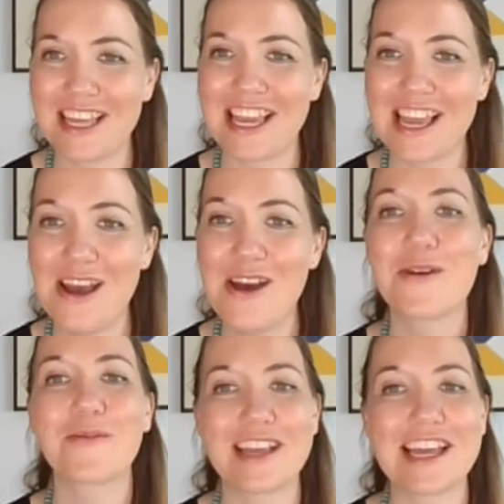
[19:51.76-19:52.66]
really,
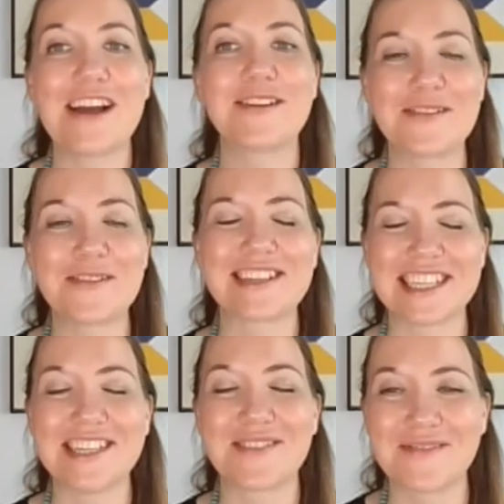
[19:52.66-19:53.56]
really outdoing
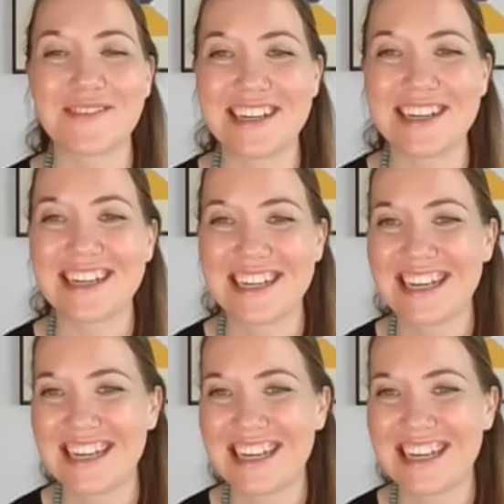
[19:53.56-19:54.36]
ourselves over here.